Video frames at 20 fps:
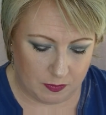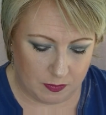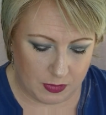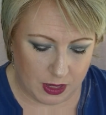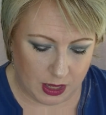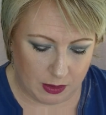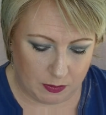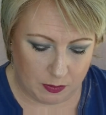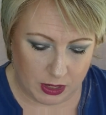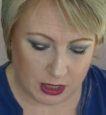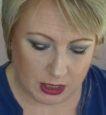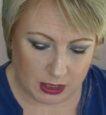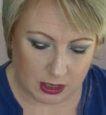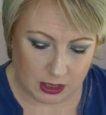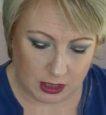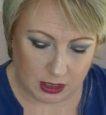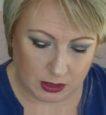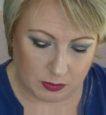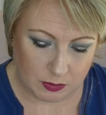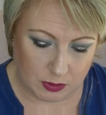I picked
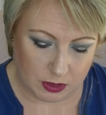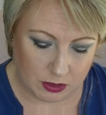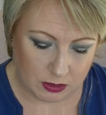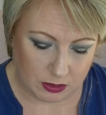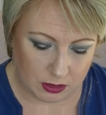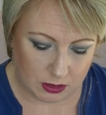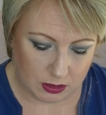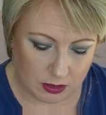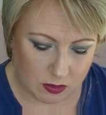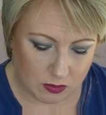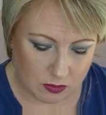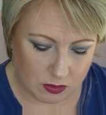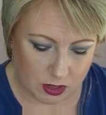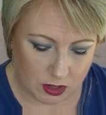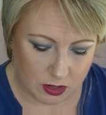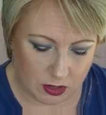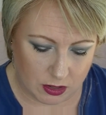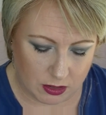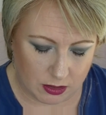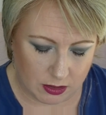this because it's called
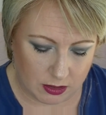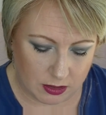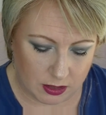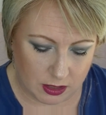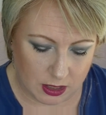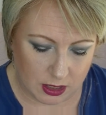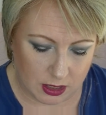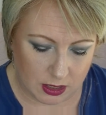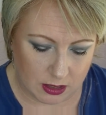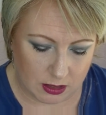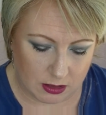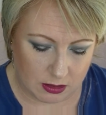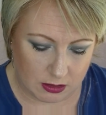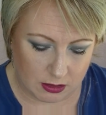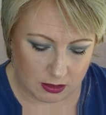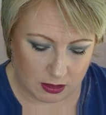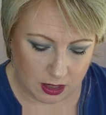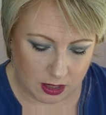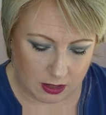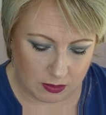Earth, and
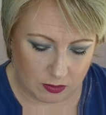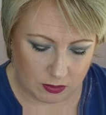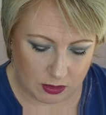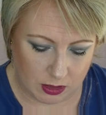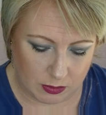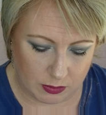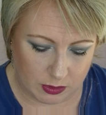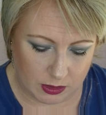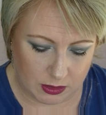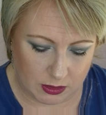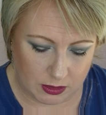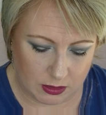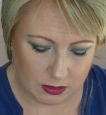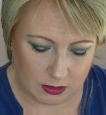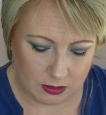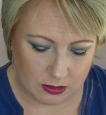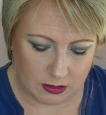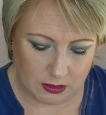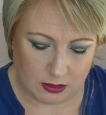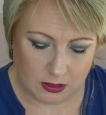I thought that was
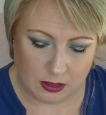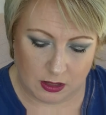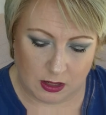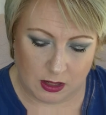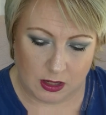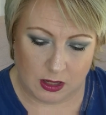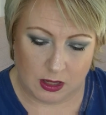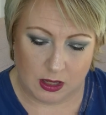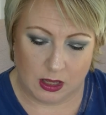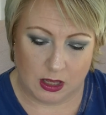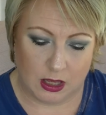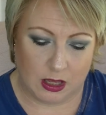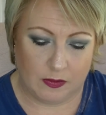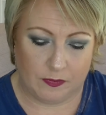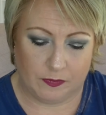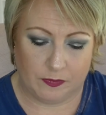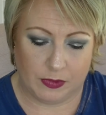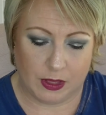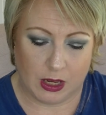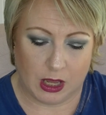
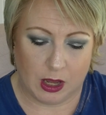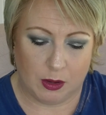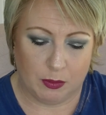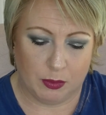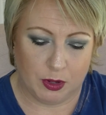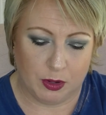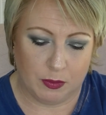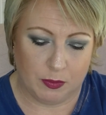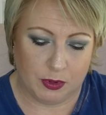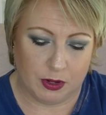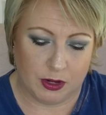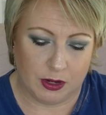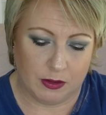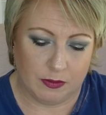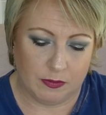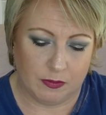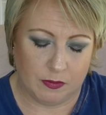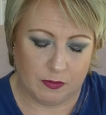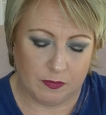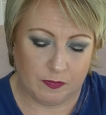appropriate
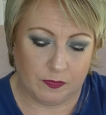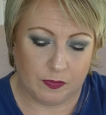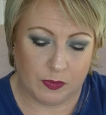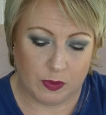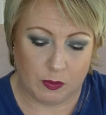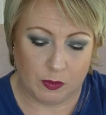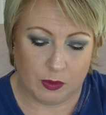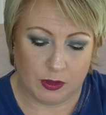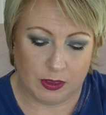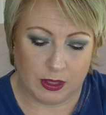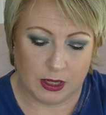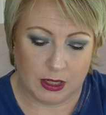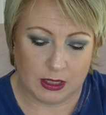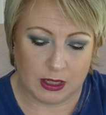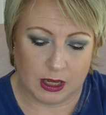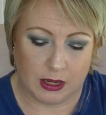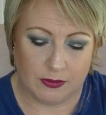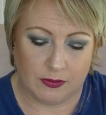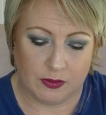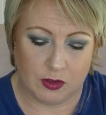with things
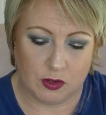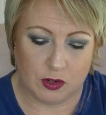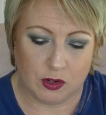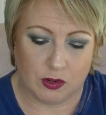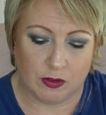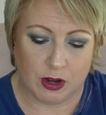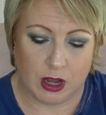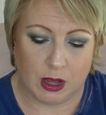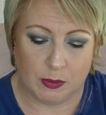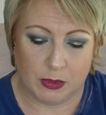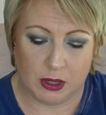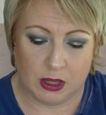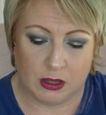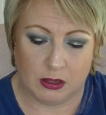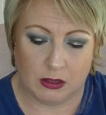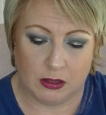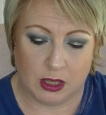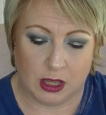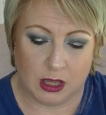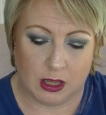like Futurama,
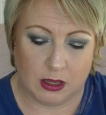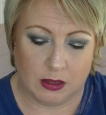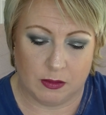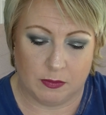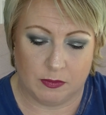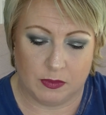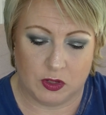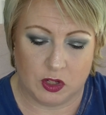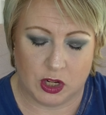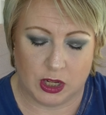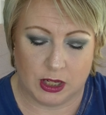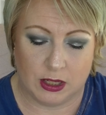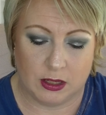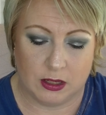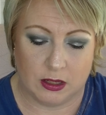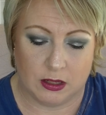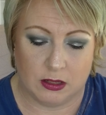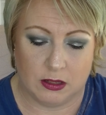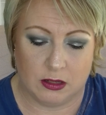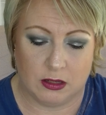
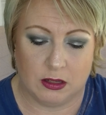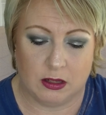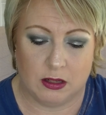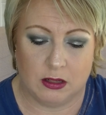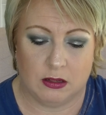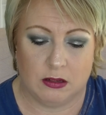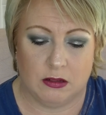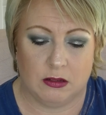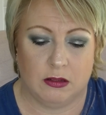Jetsons.